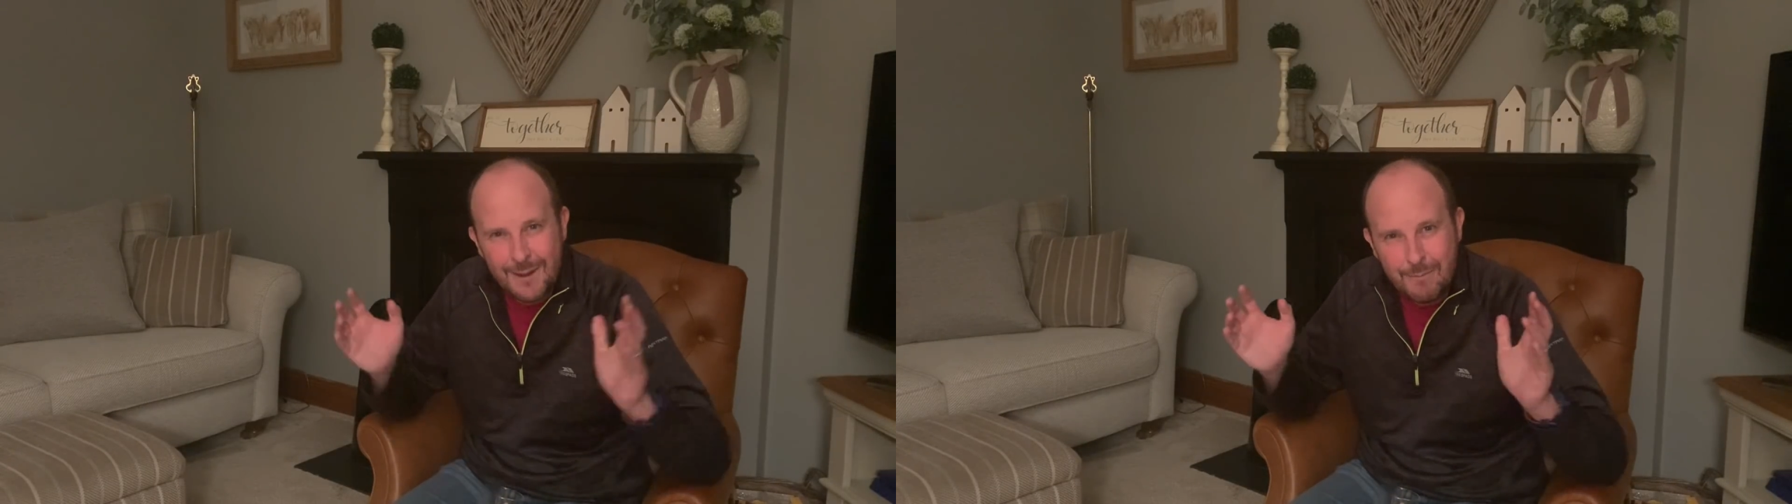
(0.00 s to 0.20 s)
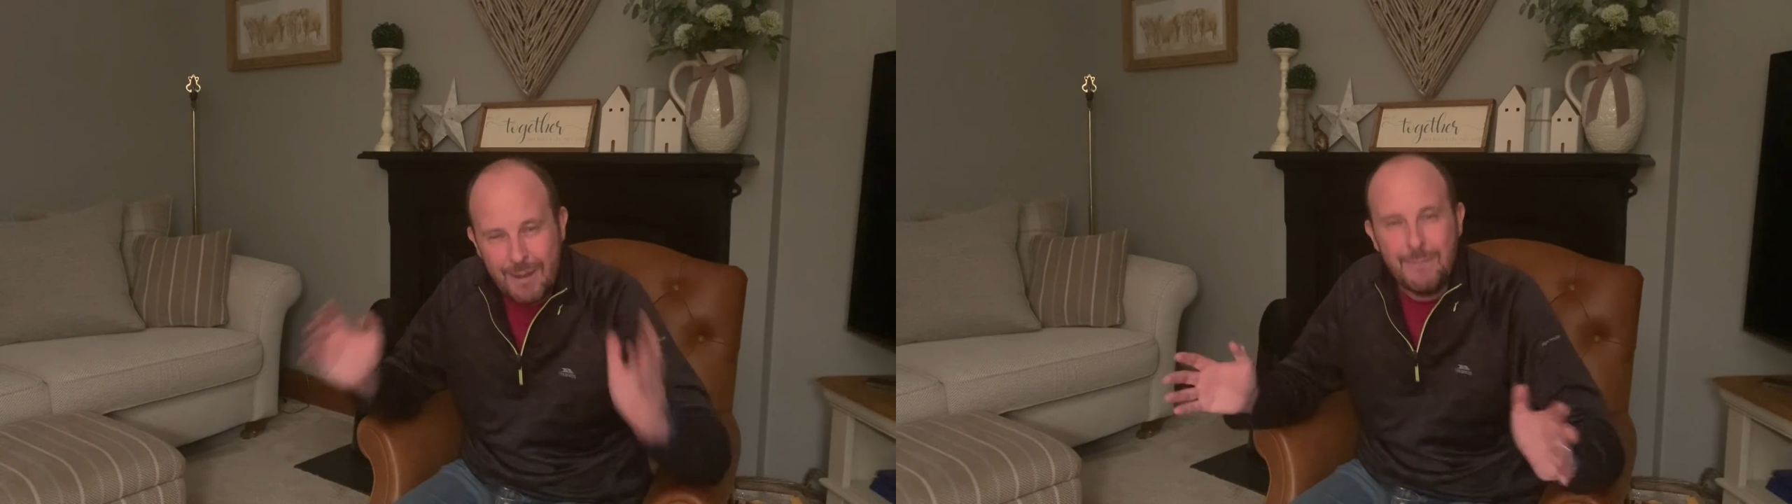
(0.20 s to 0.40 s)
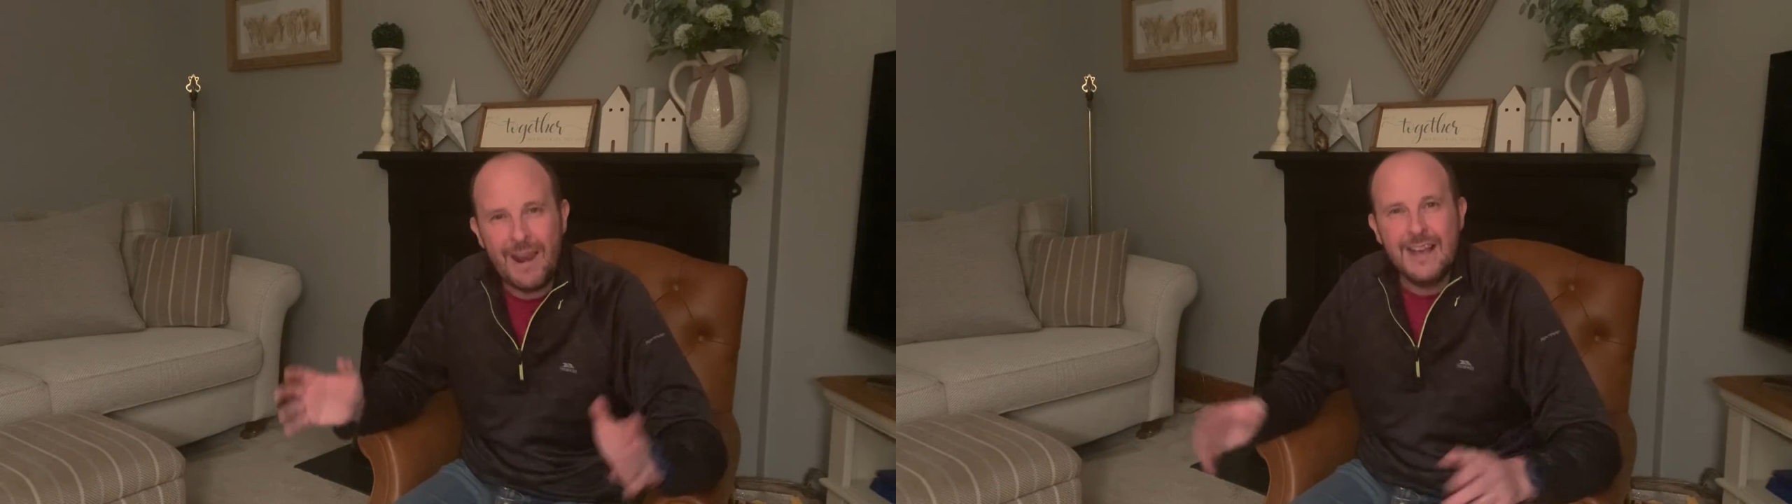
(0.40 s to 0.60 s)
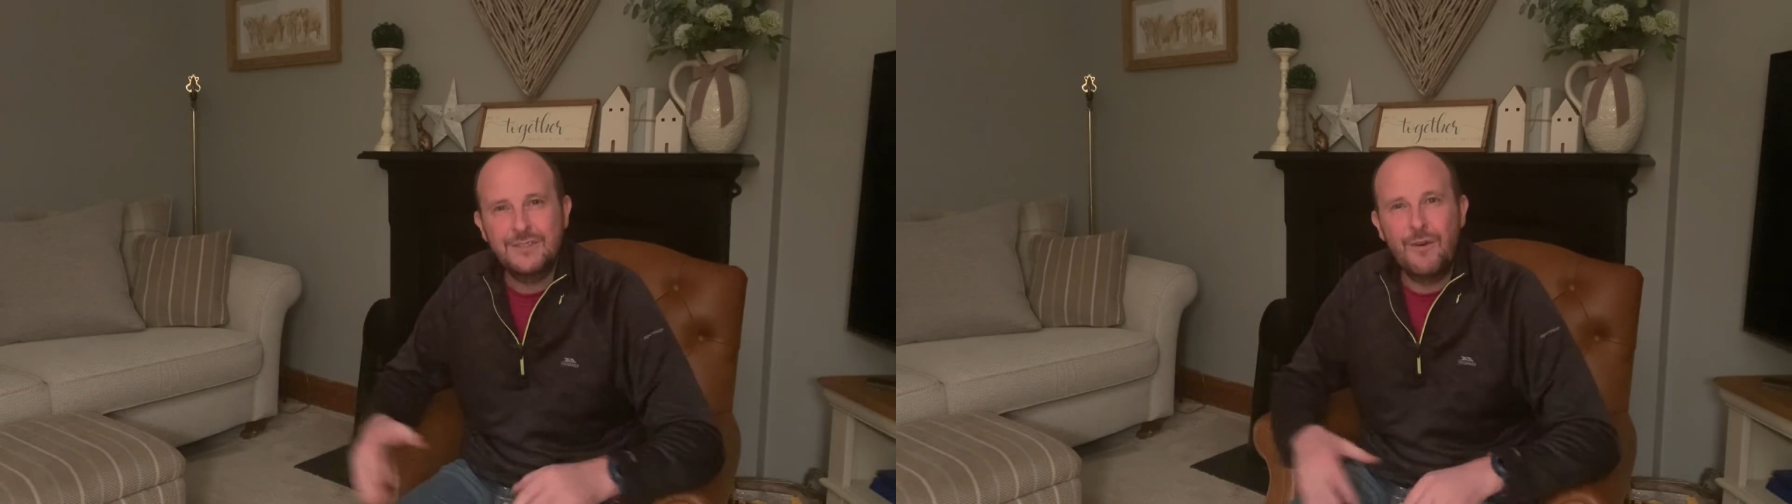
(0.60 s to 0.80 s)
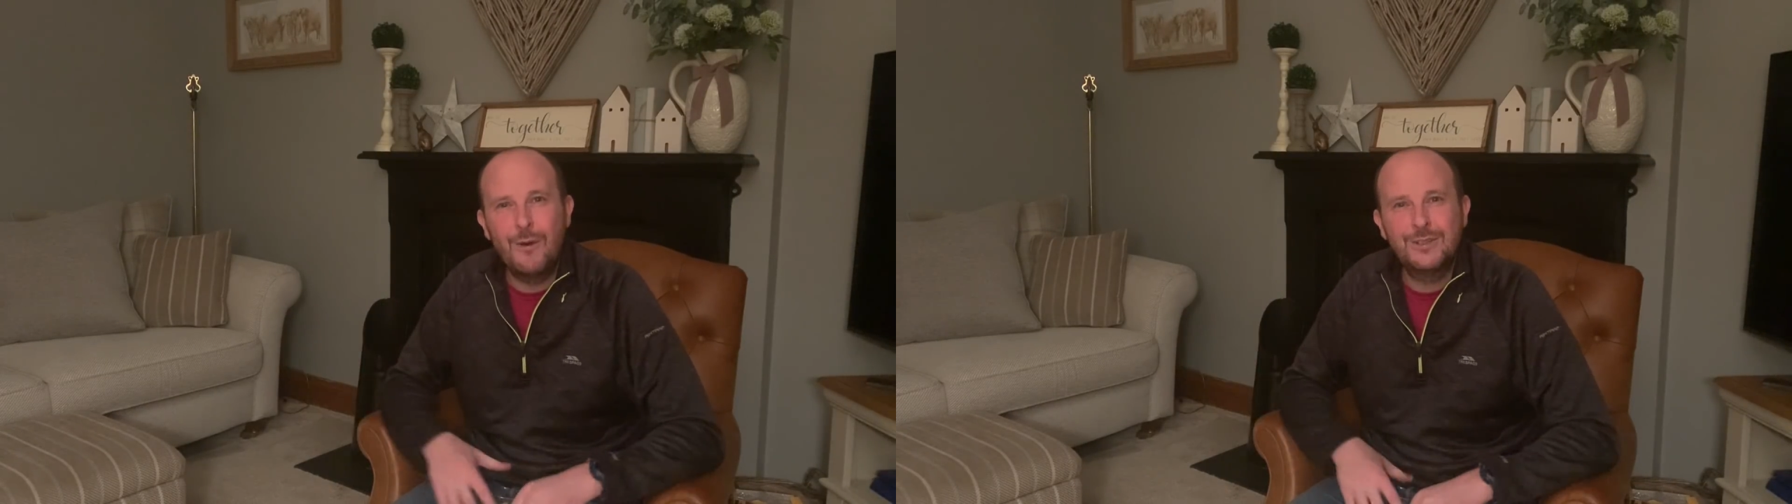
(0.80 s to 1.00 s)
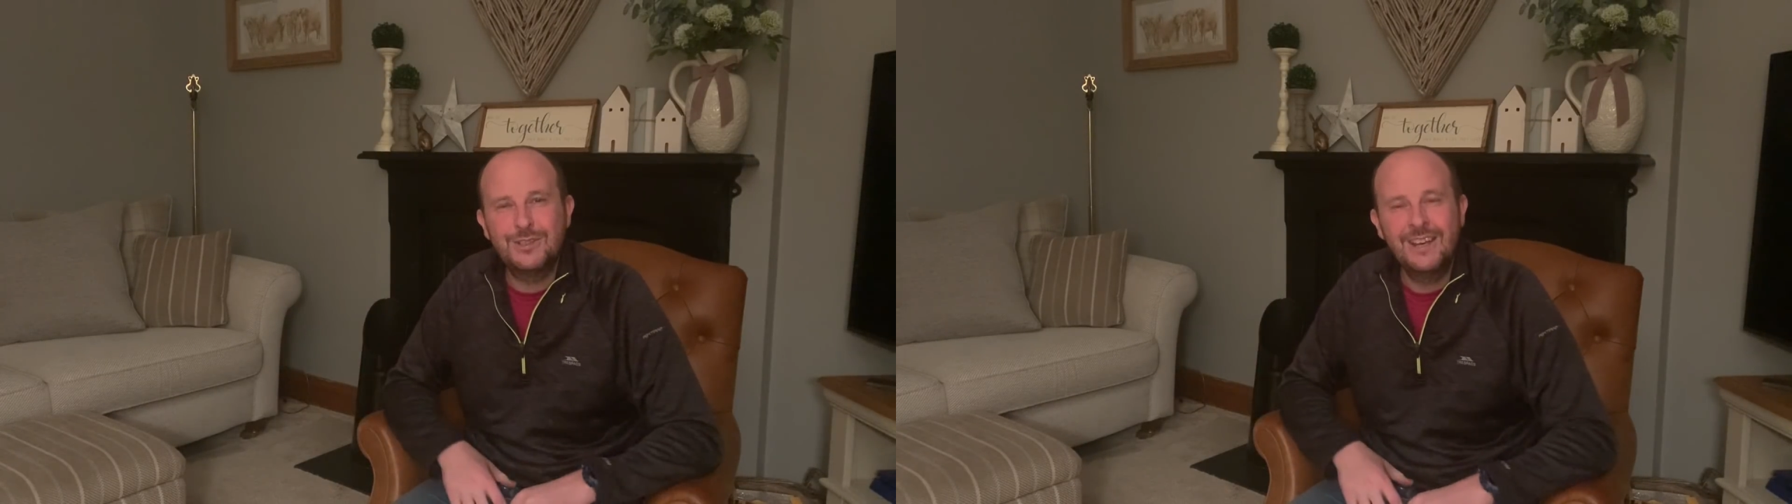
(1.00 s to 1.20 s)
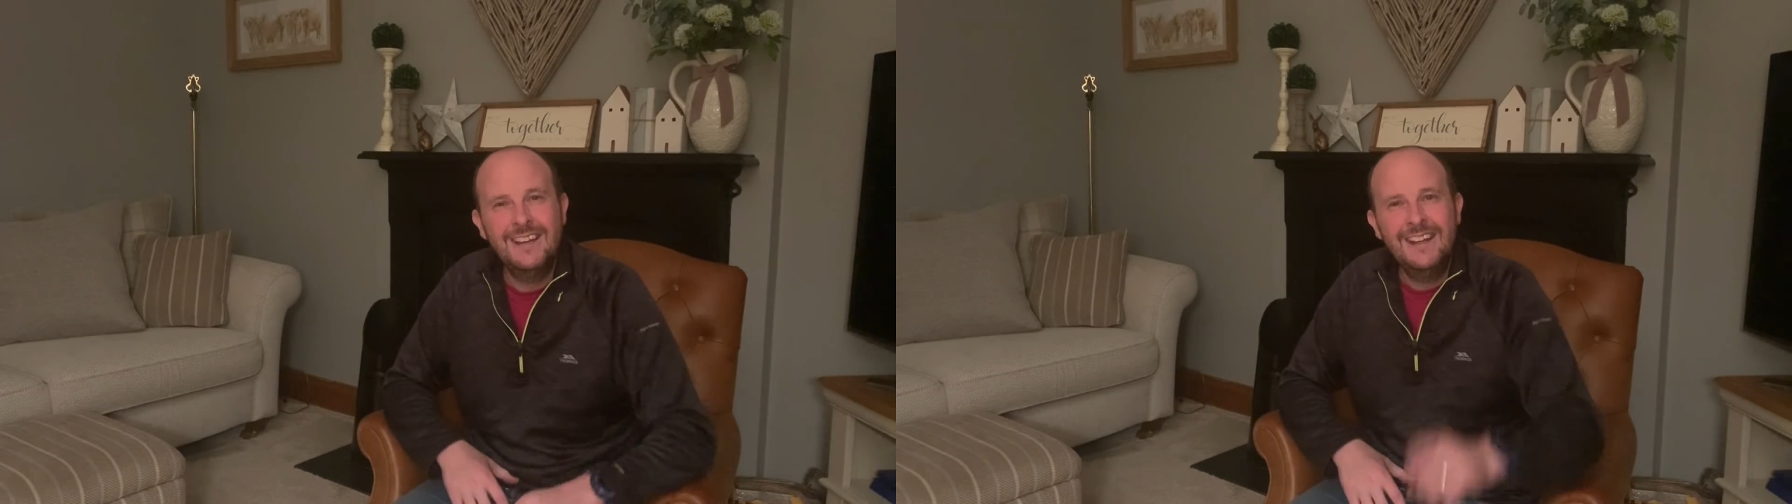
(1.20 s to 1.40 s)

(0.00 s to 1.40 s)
be blessed, folks.